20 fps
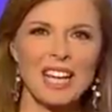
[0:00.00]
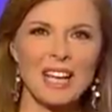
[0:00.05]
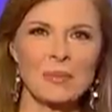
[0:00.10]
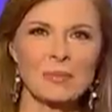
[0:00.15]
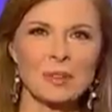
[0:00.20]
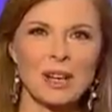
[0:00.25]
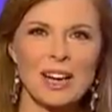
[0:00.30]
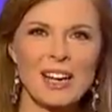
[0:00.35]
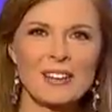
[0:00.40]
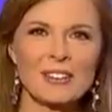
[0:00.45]
Ann
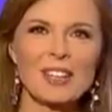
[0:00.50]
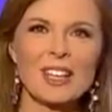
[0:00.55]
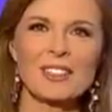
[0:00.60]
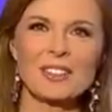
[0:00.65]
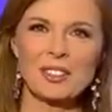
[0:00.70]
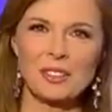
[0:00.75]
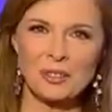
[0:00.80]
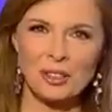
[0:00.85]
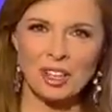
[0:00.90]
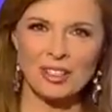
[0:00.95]
Brown, and
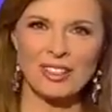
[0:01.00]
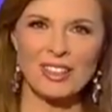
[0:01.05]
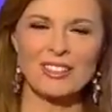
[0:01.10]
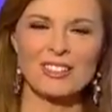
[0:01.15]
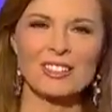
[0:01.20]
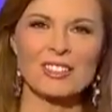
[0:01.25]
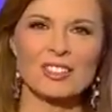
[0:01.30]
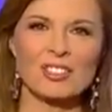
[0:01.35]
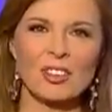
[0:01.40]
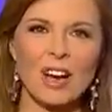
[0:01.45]
you are in
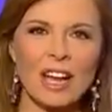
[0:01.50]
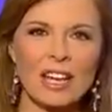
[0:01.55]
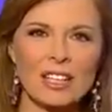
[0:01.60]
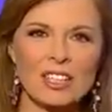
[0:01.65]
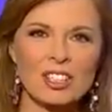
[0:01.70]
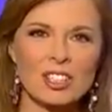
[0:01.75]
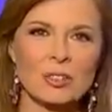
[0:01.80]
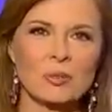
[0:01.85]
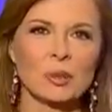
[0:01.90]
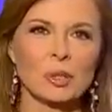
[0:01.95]
the
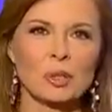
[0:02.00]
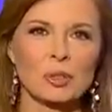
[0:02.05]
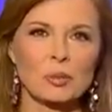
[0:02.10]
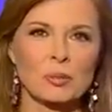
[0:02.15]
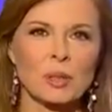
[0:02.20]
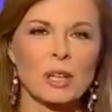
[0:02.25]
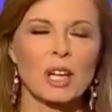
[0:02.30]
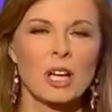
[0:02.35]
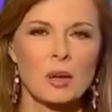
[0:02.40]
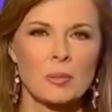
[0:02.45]
strategy room.
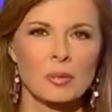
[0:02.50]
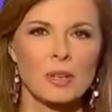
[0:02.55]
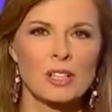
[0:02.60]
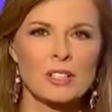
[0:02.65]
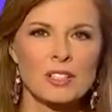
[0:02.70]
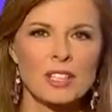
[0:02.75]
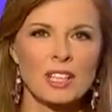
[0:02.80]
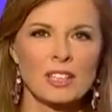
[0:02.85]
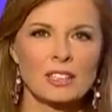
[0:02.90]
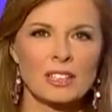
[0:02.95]

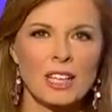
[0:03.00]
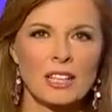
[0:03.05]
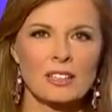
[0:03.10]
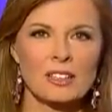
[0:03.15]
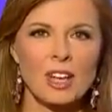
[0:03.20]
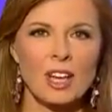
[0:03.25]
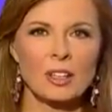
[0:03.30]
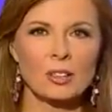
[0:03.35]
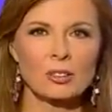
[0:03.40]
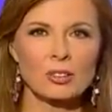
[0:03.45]
President-elect
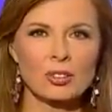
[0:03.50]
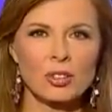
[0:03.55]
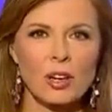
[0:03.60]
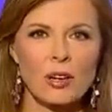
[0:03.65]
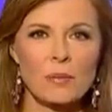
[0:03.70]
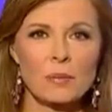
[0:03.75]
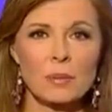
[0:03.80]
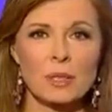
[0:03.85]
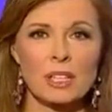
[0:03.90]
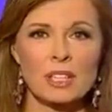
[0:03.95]
Donald
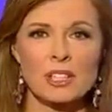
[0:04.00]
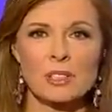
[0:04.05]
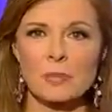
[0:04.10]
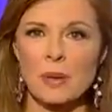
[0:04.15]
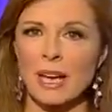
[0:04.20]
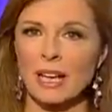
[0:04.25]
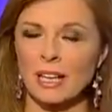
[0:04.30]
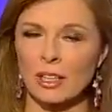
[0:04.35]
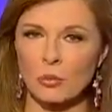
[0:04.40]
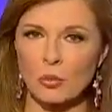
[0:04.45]
Trump is
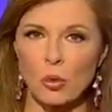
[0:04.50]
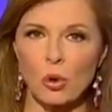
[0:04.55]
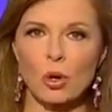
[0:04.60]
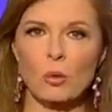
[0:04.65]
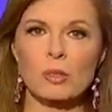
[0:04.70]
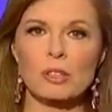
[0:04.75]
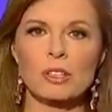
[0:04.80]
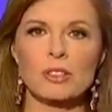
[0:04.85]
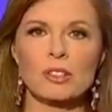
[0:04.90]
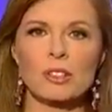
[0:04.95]
back at war
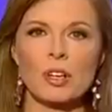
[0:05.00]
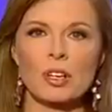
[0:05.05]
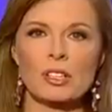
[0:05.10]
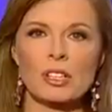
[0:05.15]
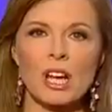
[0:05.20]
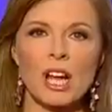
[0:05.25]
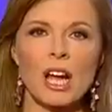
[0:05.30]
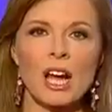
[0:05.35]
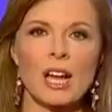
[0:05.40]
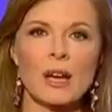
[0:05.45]
with the New York
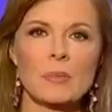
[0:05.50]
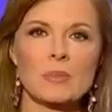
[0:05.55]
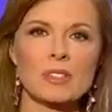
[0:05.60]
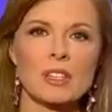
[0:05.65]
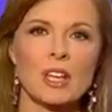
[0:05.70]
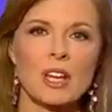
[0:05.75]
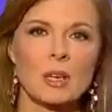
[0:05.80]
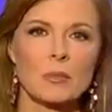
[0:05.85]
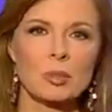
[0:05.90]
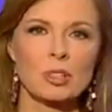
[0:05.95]
Times,
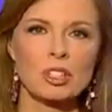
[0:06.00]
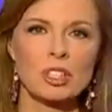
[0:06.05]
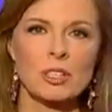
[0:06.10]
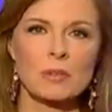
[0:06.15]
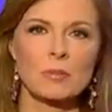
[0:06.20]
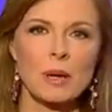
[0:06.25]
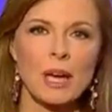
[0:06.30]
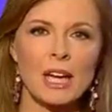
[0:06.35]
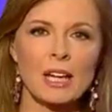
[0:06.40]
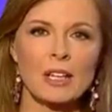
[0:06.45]
pushing
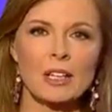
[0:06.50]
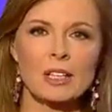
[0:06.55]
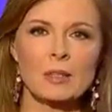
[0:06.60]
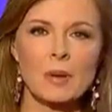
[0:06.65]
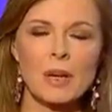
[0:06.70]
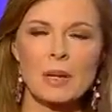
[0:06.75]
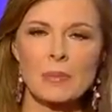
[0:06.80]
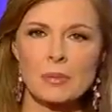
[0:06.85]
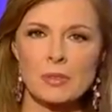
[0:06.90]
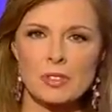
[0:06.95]
back on the
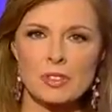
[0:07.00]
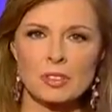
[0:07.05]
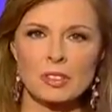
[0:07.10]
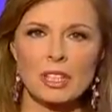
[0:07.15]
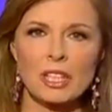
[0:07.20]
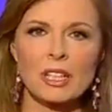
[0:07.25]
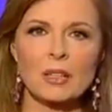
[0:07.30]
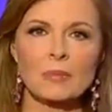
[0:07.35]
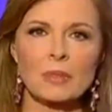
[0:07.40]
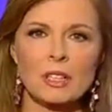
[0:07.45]
paper's
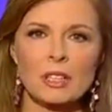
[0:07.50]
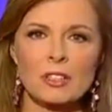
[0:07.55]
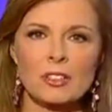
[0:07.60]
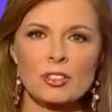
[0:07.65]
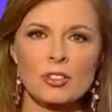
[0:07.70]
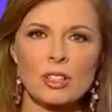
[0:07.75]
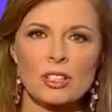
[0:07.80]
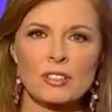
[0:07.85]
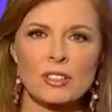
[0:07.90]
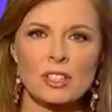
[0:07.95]
claim that his
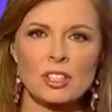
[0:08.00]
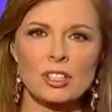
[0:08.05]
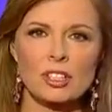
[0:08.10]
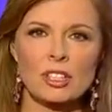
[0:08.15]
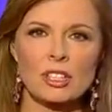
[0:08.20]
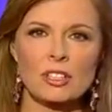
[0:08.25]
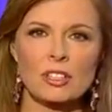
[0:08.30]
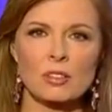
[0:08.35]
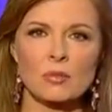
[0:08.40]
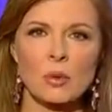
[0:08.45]
transition
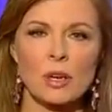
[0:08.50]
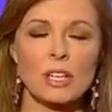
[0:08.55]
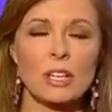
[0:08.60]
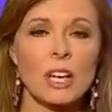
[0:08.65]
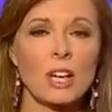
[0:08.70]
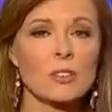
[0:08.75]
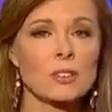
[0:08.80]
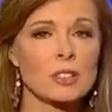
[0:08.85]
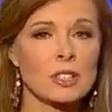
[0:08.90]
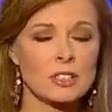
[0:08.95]
into the White
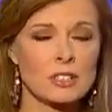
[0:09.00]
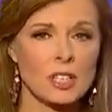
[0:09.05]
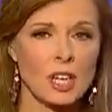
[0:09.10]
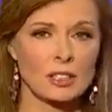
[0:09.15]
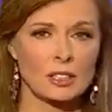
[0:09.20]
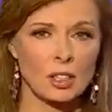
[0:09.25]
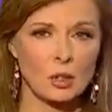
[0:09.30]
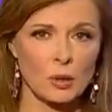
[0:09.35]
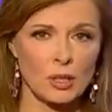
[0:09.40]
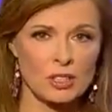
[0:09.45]
House is not
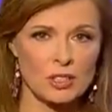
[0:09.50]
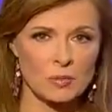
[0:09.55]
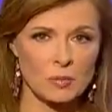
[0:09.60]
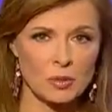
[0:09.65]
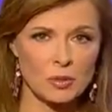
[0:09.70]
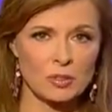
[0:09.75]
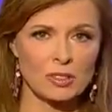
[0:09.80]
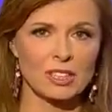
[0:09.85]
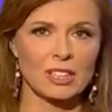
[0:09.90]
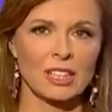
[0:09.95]
going
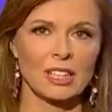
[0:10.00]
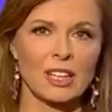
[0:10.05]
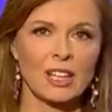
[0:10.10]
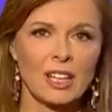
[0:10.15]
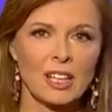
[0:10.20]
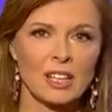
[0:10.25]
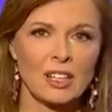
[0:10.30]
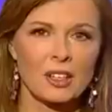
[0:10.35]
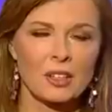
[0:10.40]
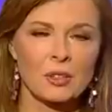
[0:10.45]
smoothly.
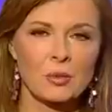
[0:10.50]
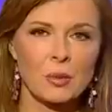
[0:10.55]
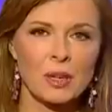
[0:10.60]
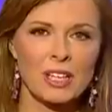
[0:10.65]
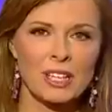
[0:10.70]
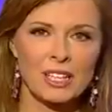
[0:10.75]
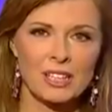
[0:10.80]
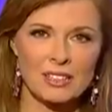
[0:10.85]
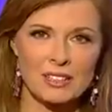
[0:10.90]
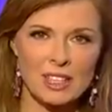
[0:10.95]
Here to
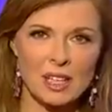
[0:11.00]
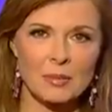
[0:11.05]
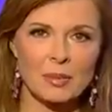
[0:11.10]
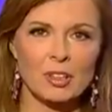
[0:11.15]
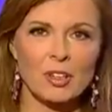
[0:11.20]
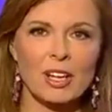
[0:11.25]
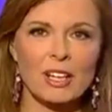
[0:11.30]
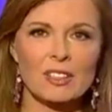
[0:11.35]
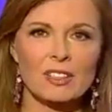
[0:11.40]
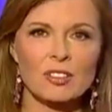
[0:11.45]
weigh in,
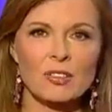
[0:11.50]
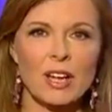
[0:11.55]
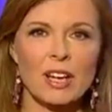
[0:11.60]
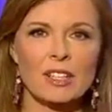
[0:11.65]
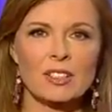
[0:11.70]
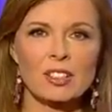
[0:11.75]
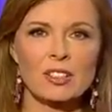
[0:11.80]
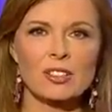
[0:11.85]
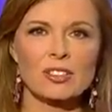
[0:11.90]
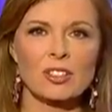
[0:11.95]
Democratic
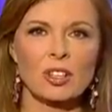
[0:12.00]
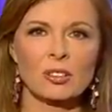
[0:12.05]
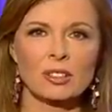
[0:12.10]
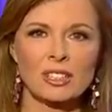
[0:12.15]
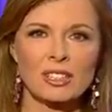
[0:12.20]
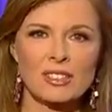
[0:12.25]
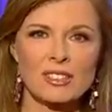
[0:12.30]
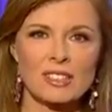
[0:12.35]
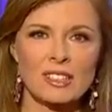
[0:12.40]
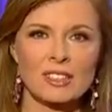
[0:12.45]
strategist Joe
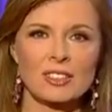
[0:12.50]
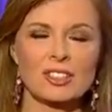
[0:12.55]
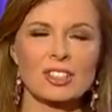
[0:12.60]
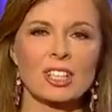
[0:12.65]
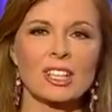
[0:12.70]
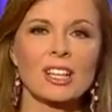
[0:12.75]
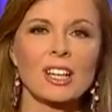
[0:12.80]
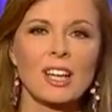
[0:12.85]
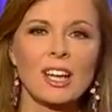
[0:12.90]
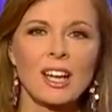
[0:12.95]

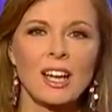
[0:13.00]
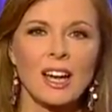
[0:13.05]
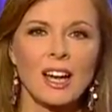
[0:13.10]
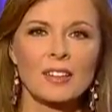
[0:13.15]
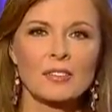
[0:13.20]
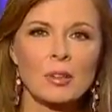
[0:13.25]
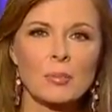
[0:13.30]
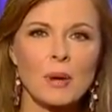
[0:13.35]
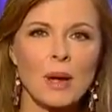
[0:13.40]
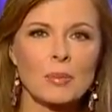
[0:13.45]
Stingy and
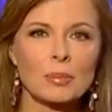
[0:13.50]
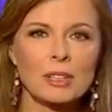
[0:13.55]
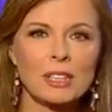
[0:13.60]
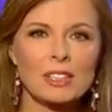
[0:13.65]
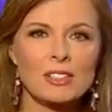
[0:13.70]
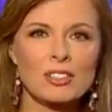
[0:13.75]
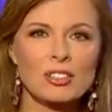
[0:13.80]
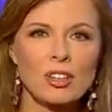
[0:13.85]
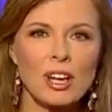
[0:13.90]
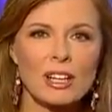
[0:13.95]

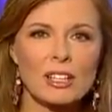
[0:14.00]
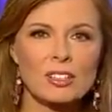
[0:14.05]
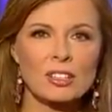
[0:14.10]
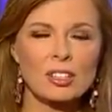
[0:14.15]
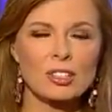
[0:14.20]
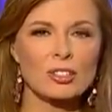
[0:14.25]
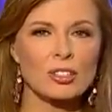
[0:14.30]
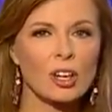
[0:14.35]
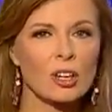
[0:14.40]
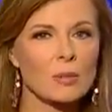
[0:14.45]
Republican
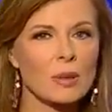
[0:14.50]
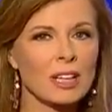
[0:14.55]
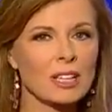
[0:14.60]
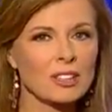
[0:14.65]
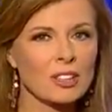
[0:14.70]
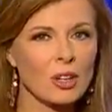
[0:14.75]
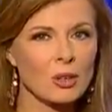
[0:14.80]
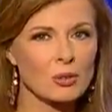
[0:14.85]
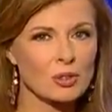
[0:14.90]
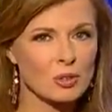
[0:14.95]
strategist Charmaine
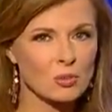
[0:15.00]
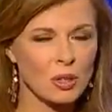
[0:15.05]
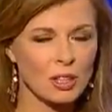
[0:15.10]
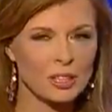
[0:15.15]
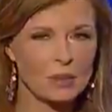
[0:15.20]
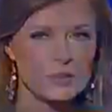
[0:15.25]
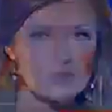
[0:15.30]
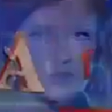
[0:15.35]
Yoest. Welcome